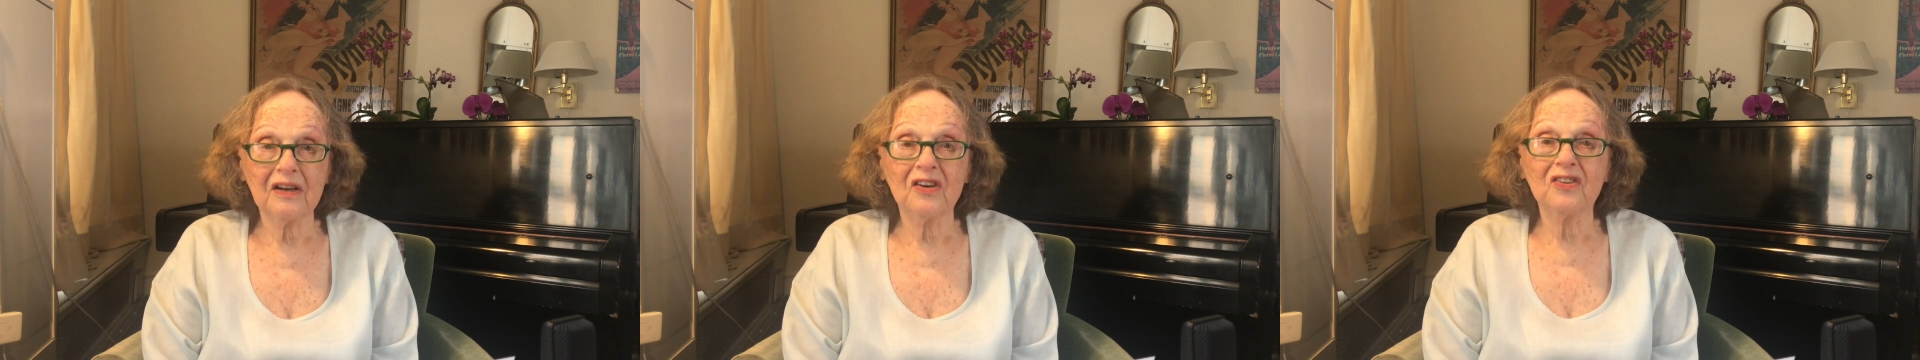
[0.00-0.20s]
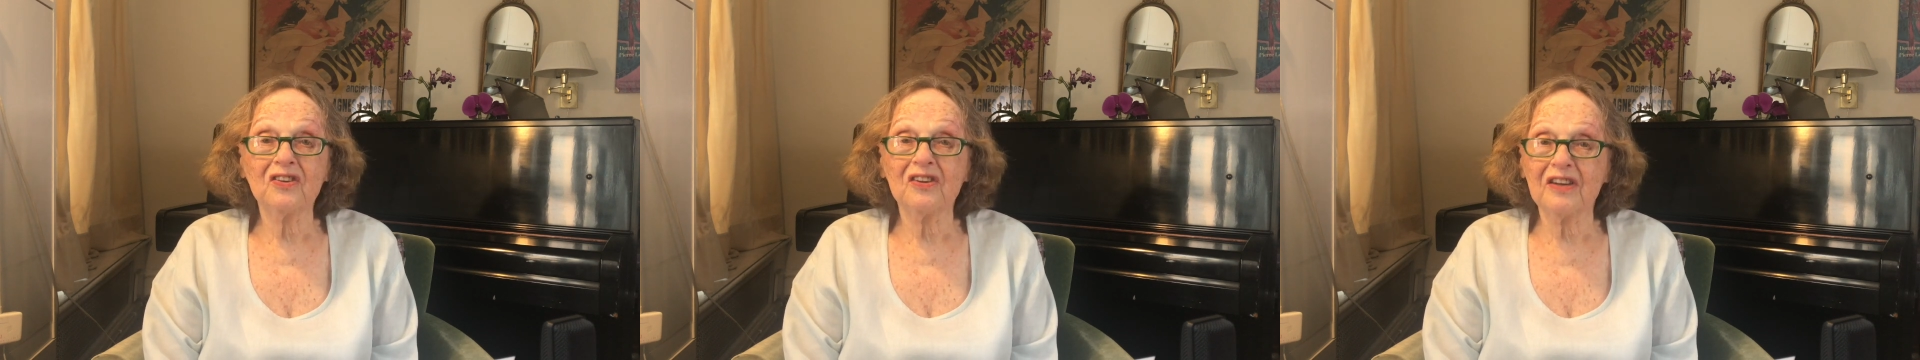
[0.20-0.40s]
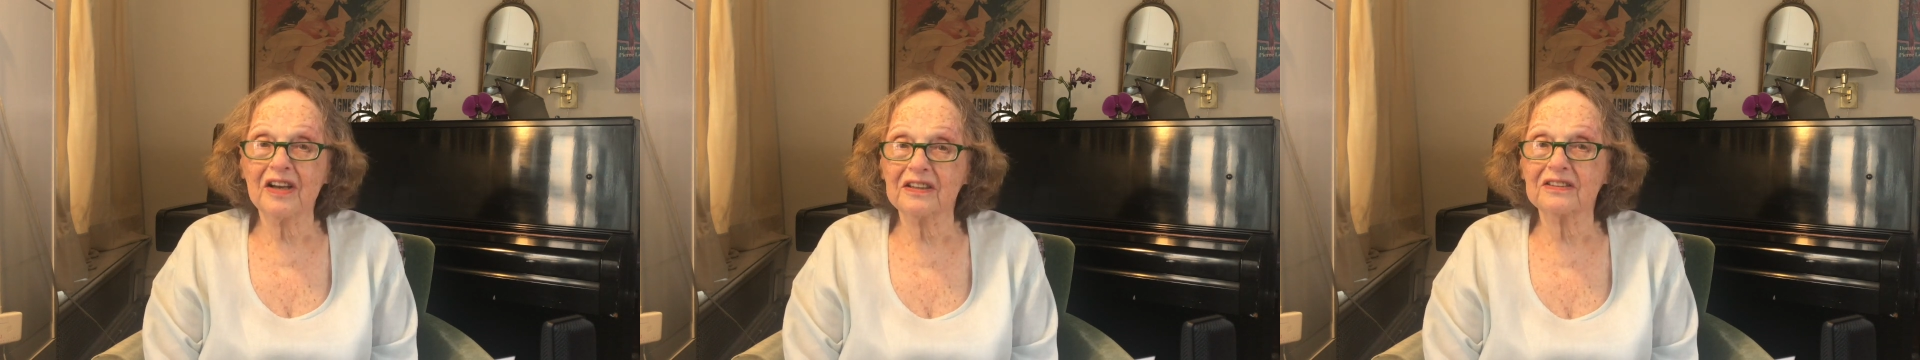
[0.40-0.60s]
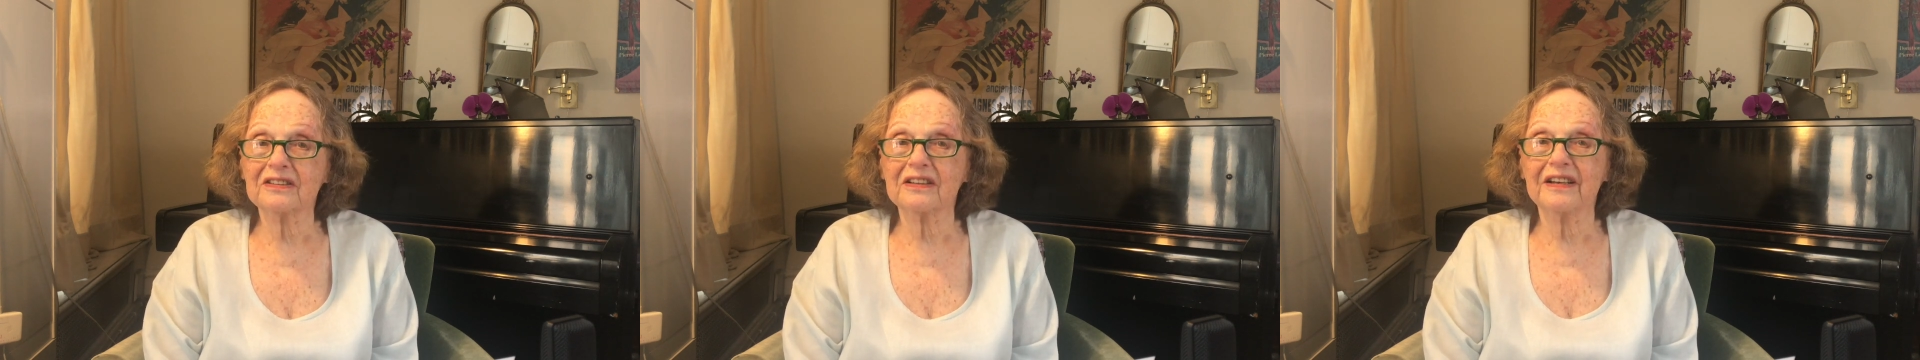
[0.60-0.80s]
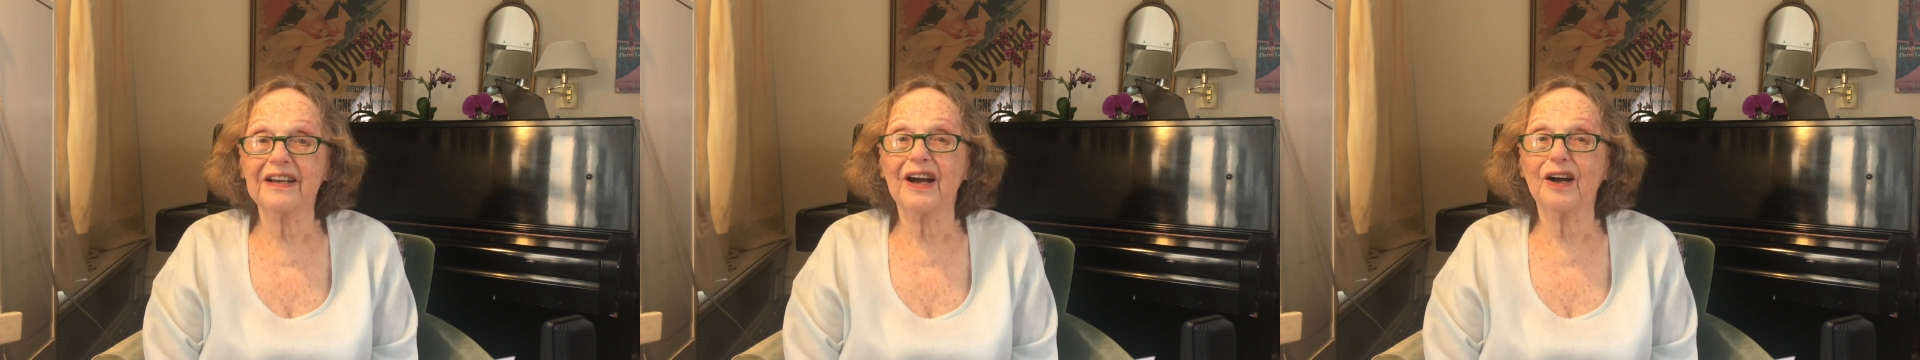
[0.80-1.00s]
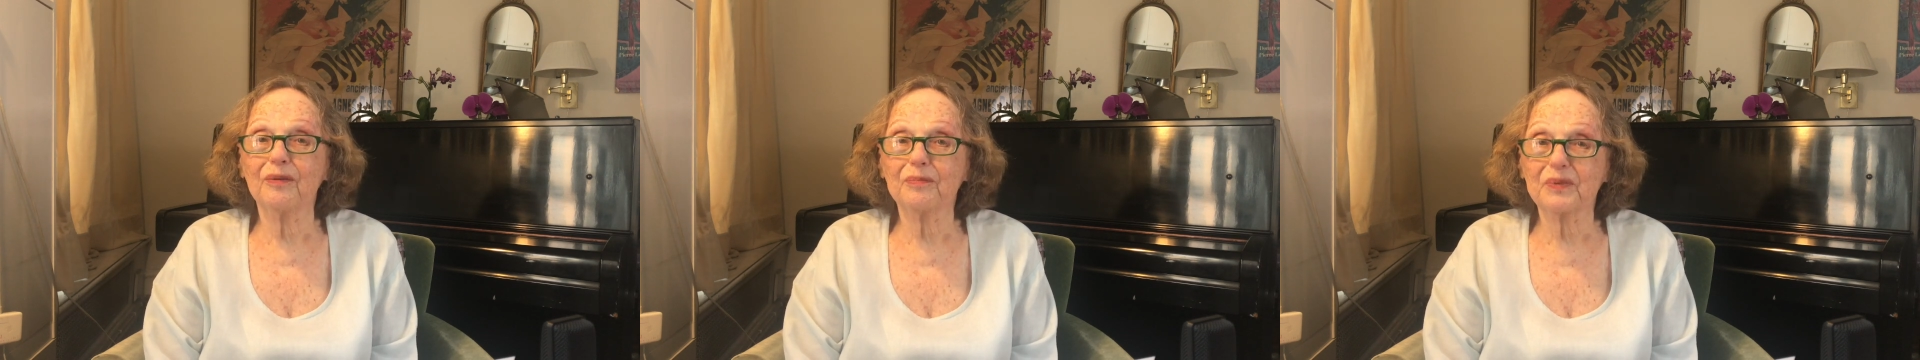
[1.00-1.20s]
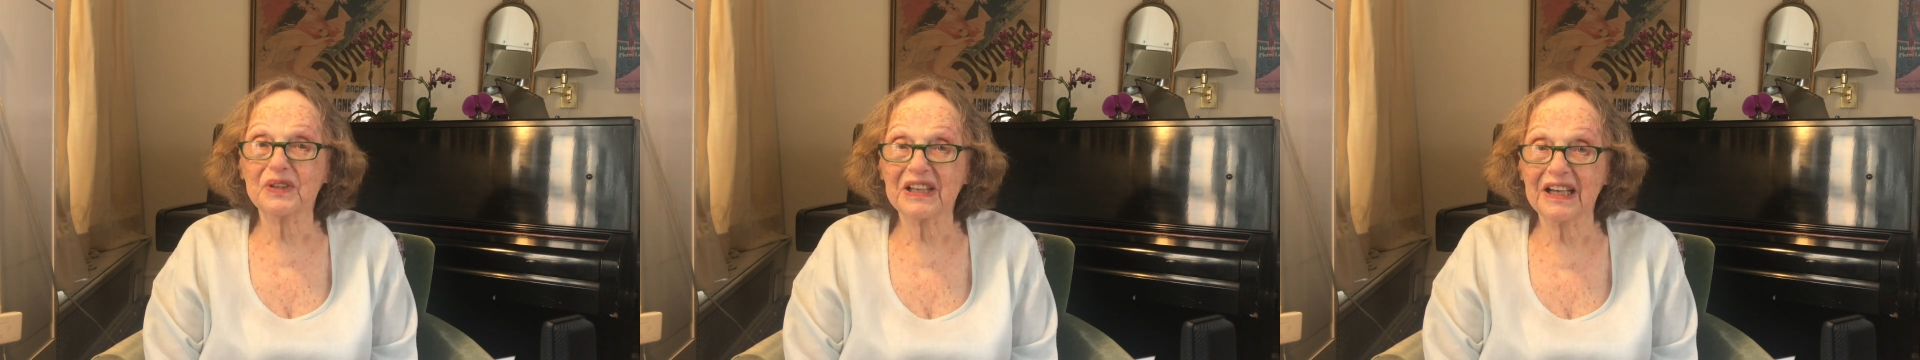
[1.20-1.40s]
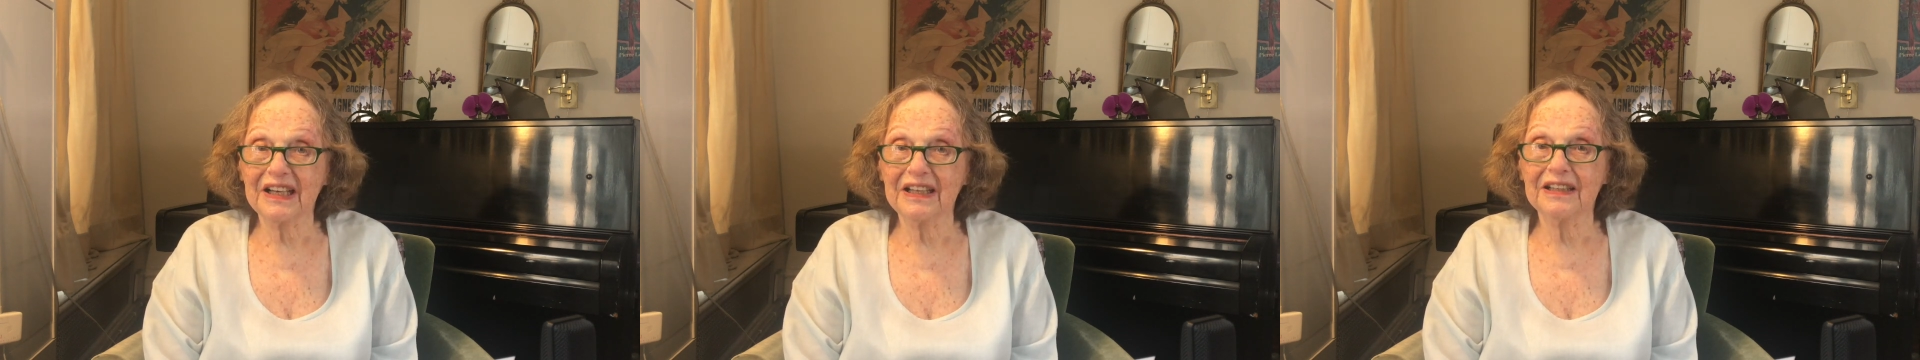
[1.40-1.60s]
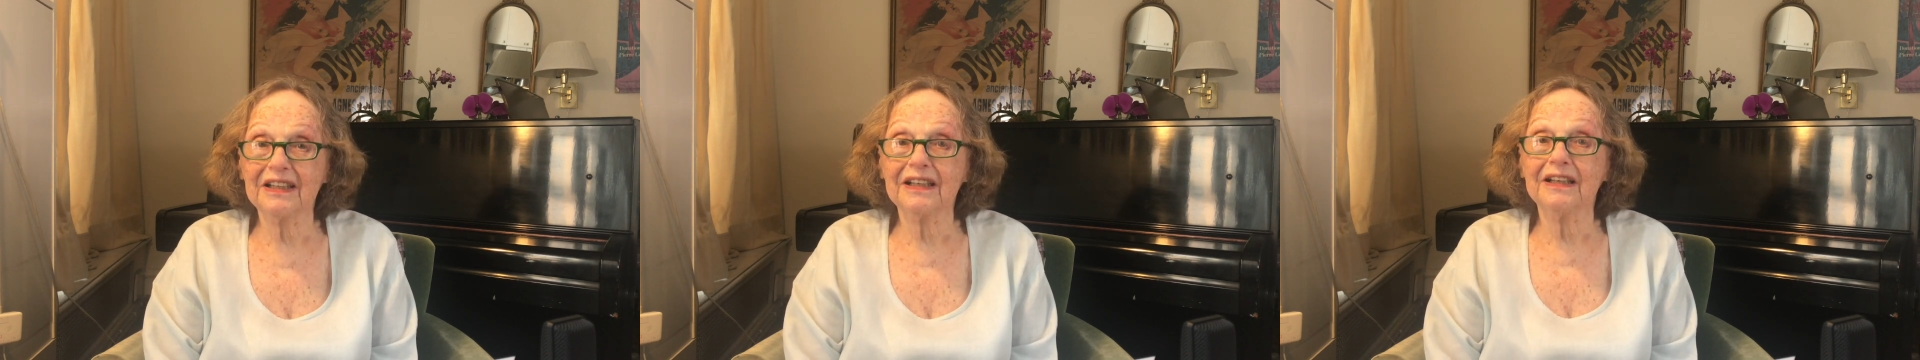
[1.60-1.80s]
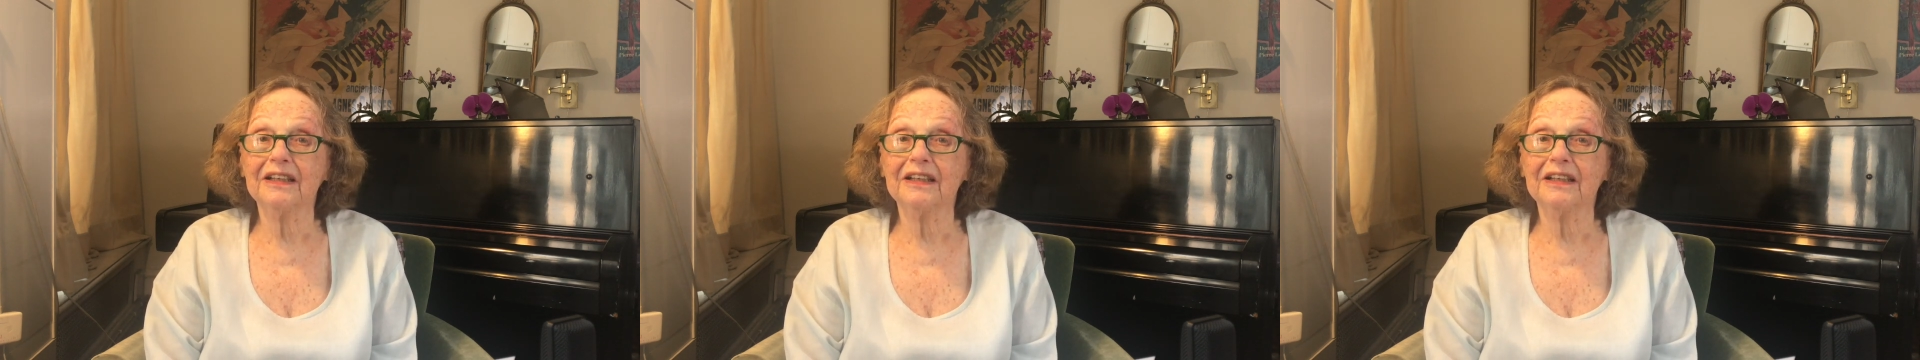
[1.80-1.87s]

unless they are played